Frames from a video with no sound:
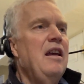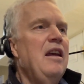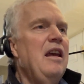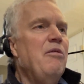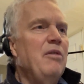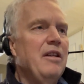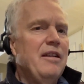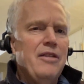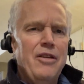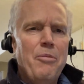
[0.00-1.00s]

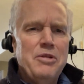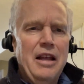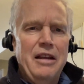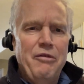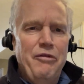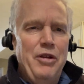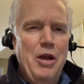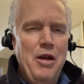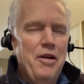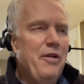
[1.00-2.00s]
It's almost like it
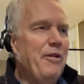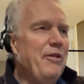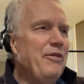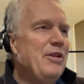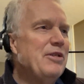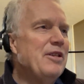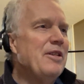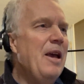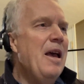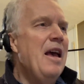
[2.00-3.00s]
refuses.
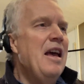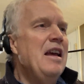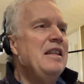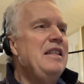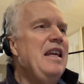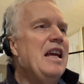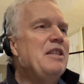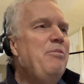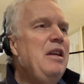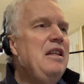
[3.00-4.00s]

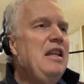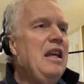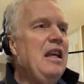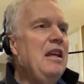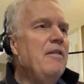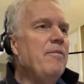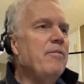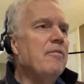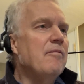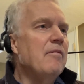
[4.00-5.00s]
TSBD
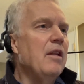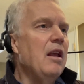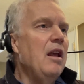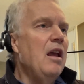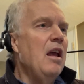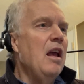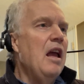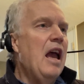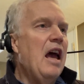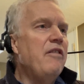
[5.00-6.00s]

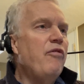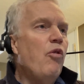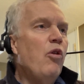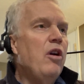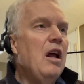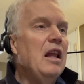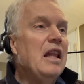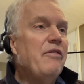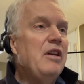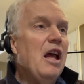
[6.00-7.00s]
at
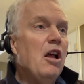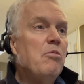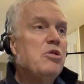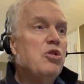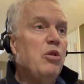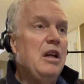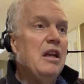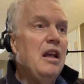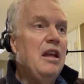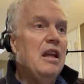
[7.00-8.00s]
411 Elm Street
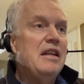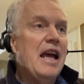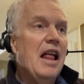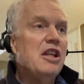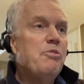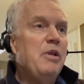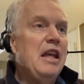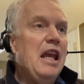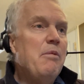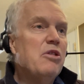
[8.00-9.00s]
in Dallas
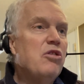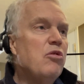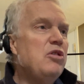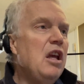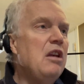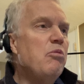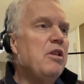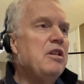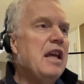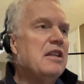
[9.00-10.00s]
became associated with
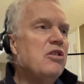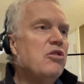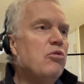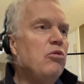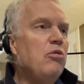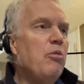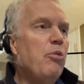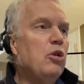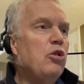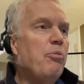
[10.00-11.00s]
the Texas School
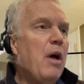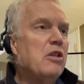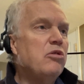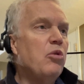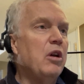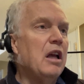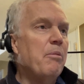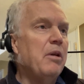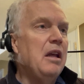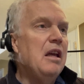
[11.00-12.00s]
Book Depository
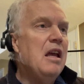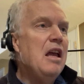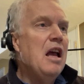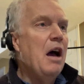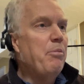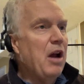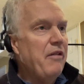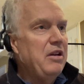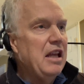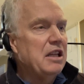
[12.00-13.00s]
Company, a
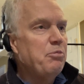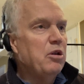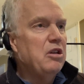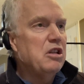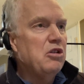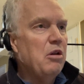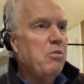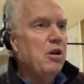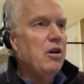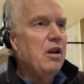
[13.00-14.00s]
private textbook
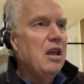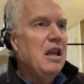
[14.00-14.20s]
distributor,